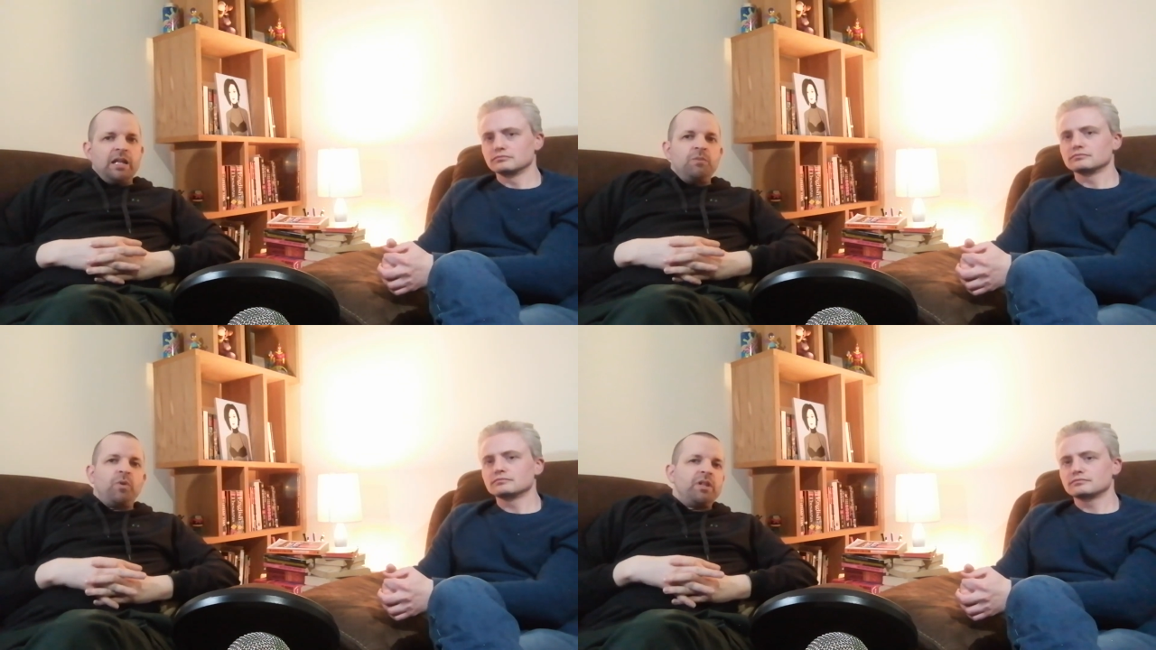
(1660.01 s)

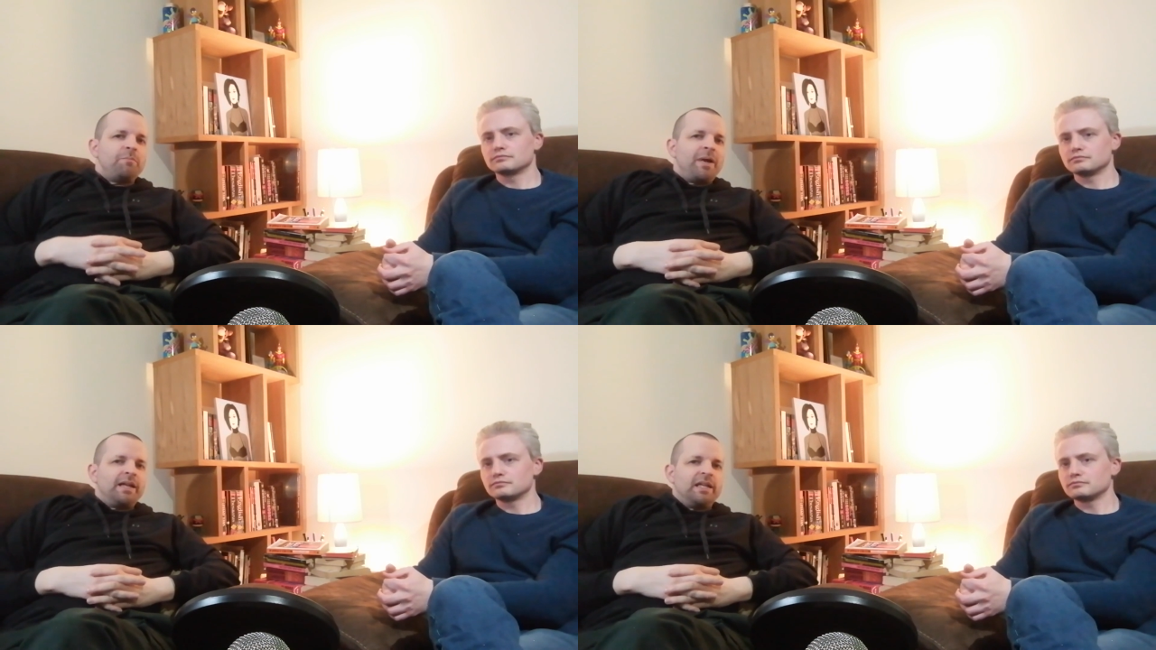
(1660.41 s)
Speaker 1: And in
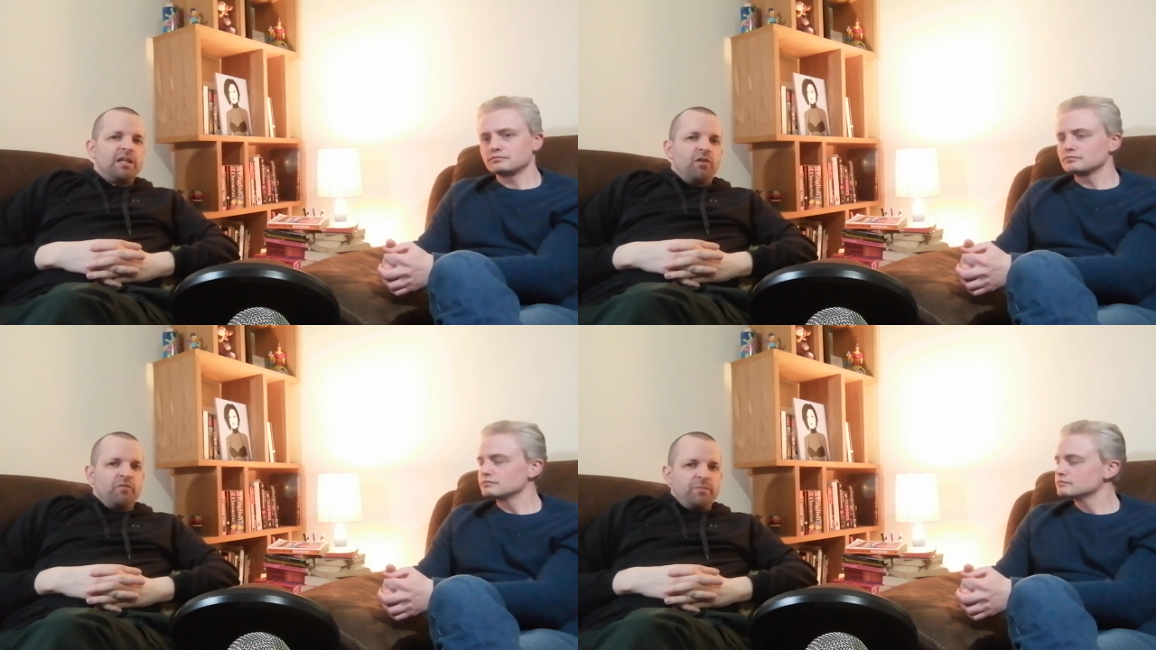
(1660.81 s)
one of the
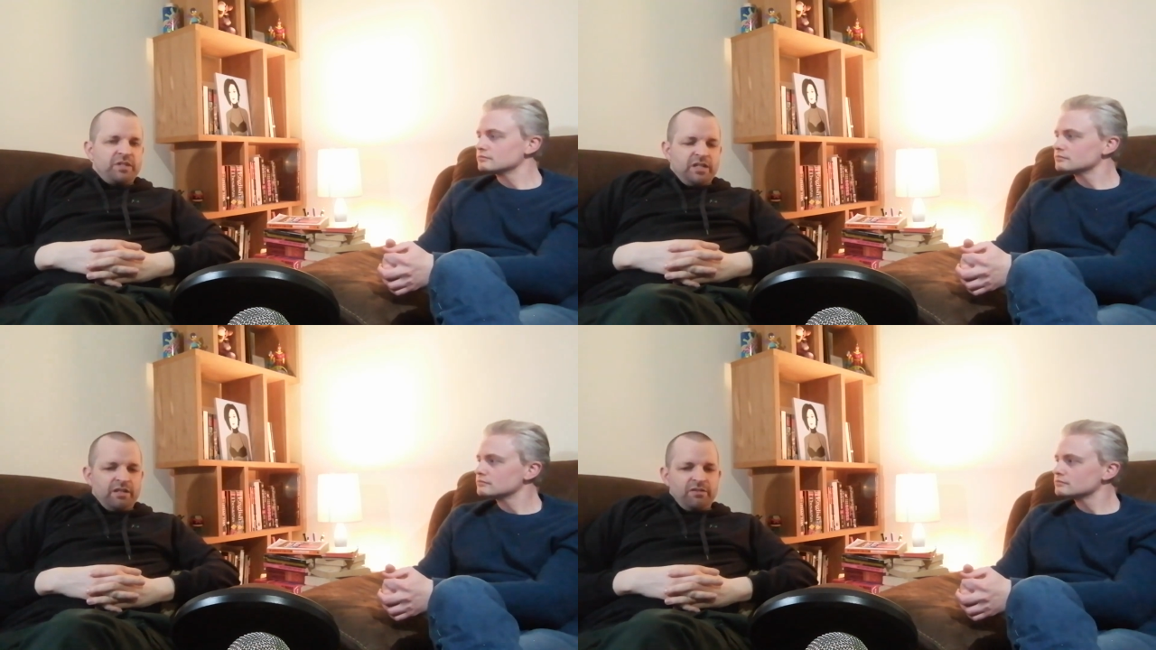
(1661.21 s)
making
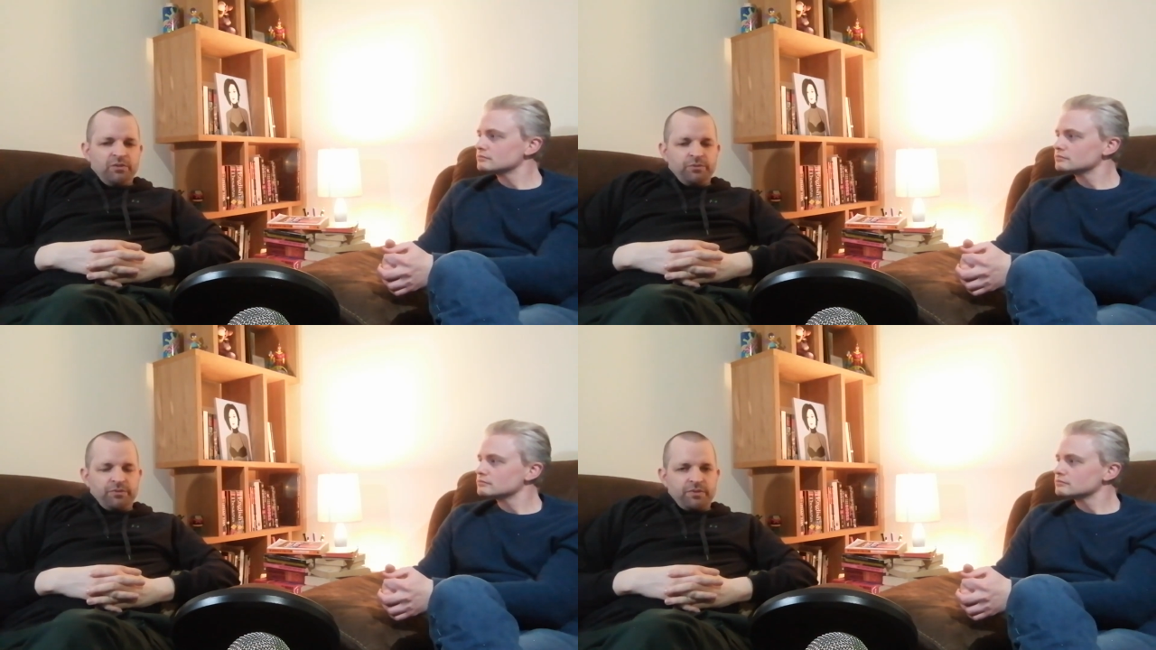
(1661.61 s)
of
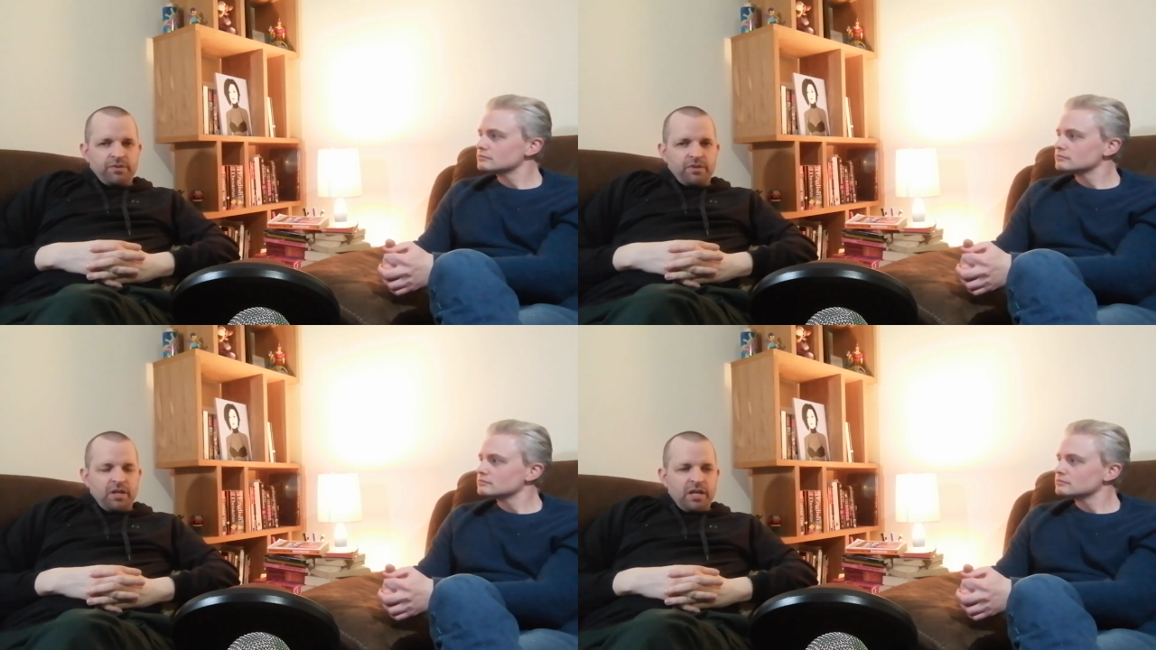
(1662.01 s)

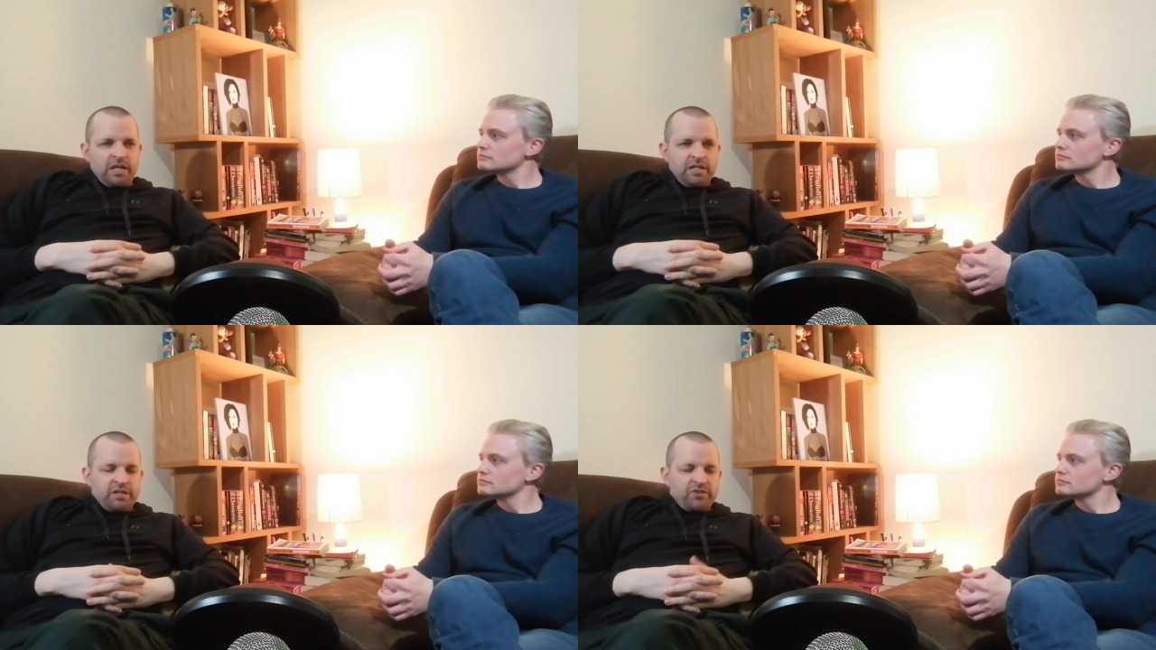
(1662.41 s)
materials,
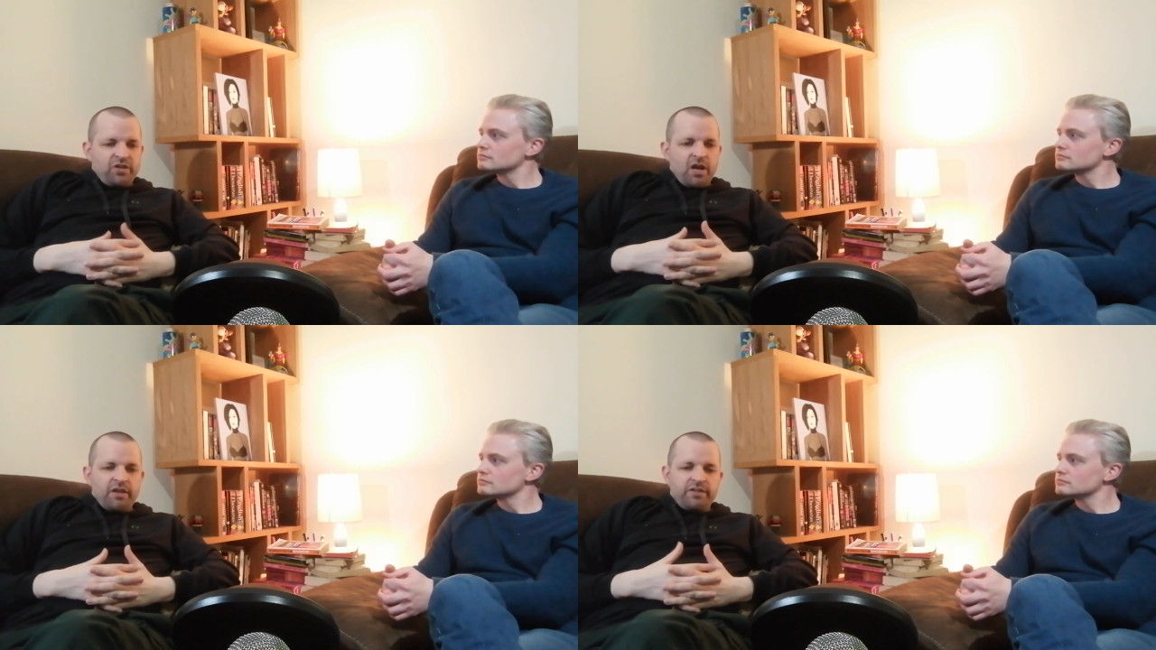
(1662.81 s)
he
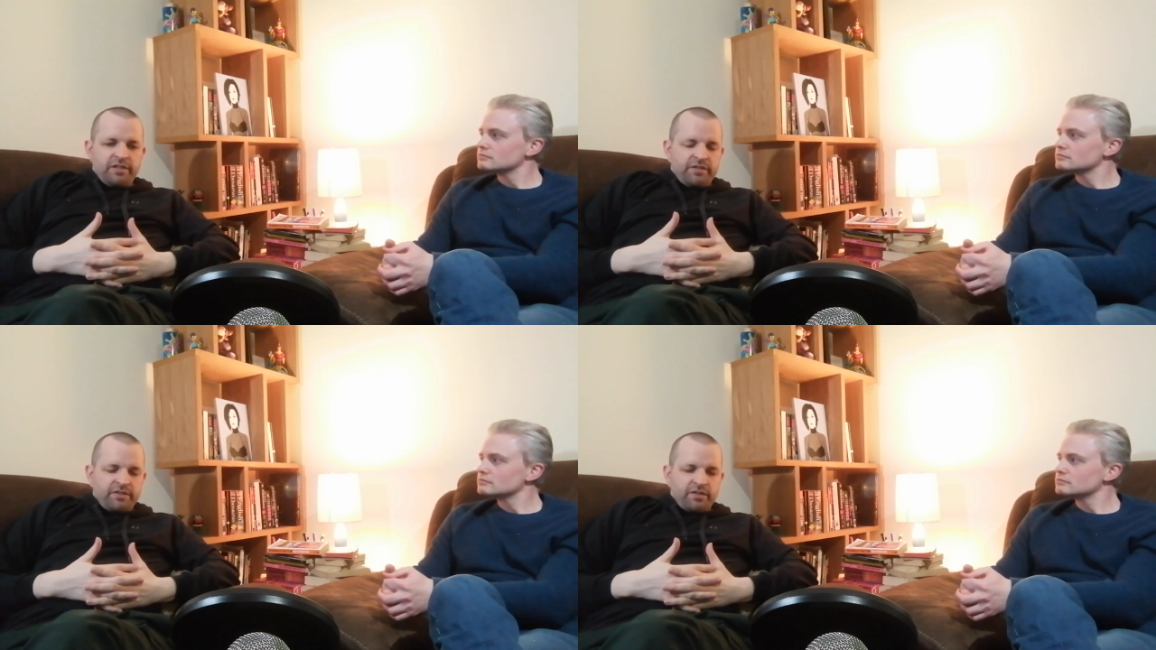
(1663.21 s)

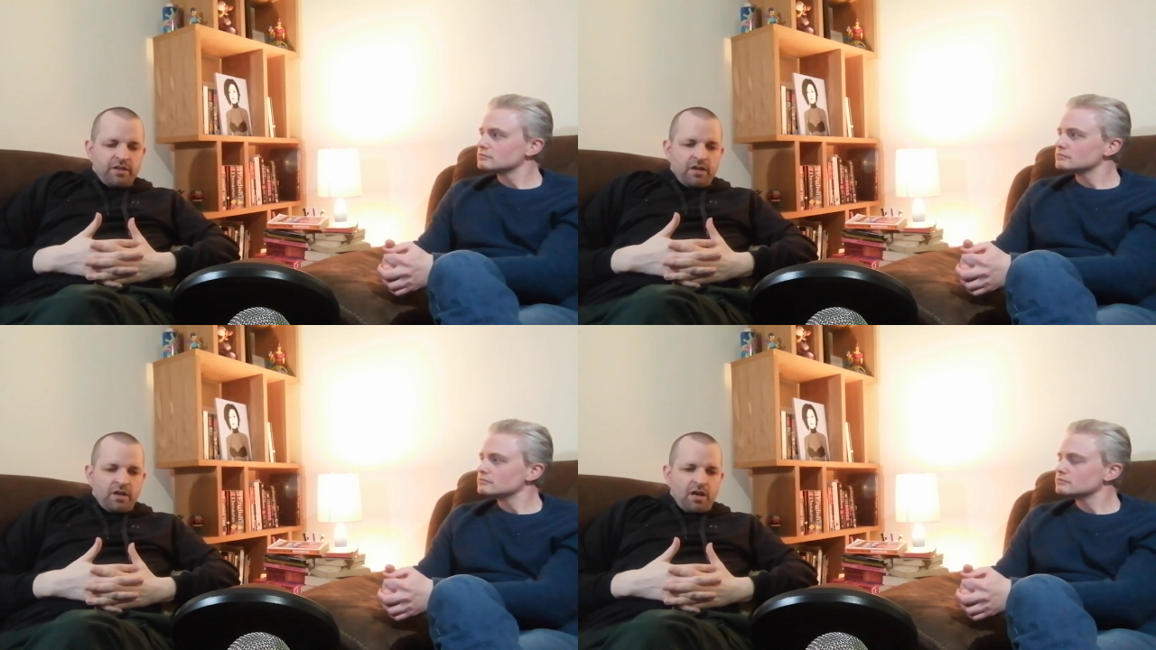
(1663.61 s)

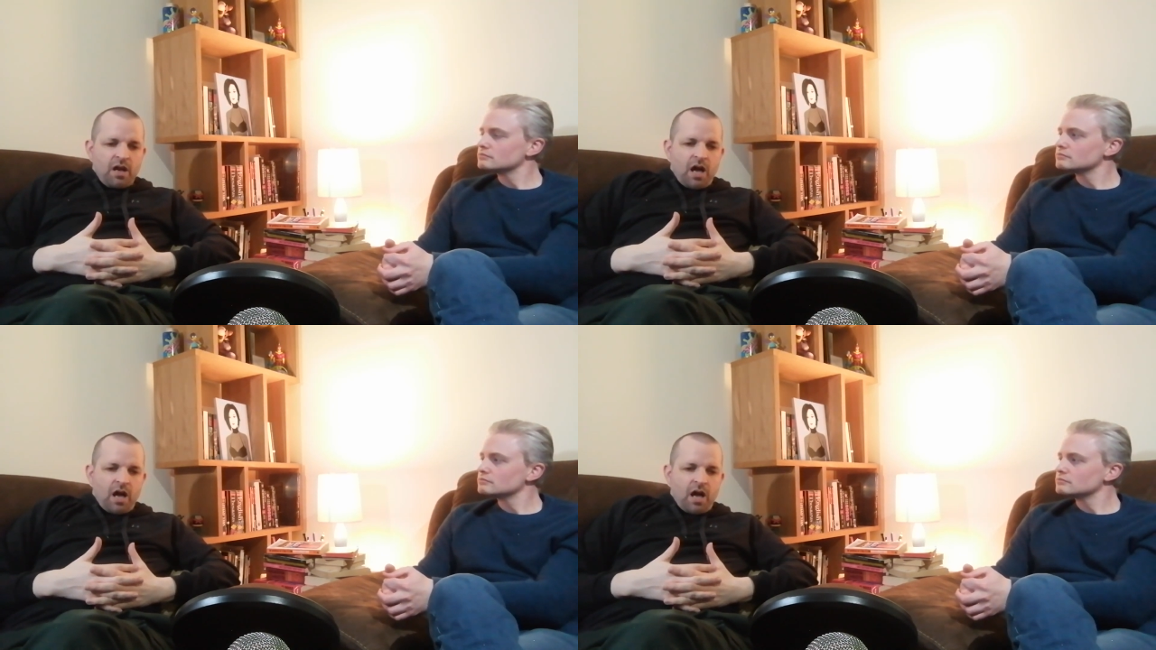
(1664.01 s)
discusses